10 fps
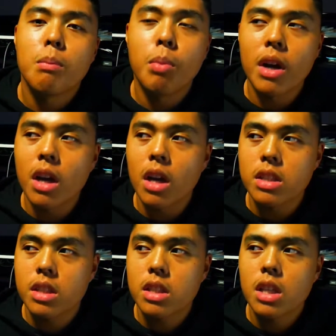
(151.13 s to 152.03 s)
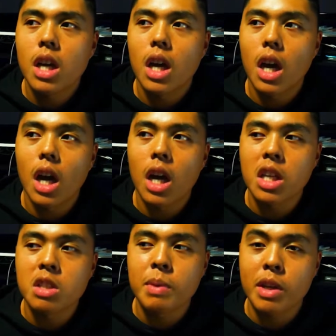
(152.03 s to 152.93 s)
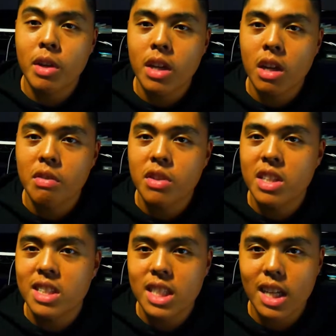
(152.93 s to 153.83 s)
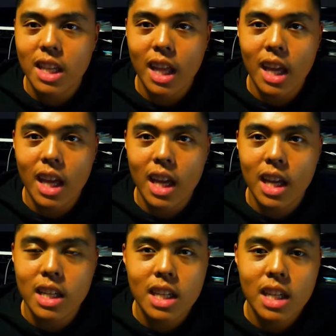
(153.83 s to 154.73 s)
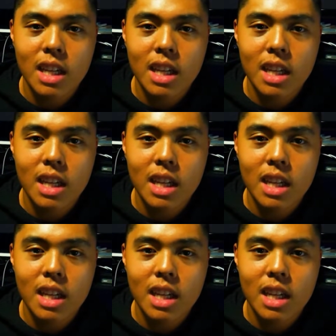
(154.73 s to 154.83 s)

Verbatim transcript: but I used my credit card for this shit and,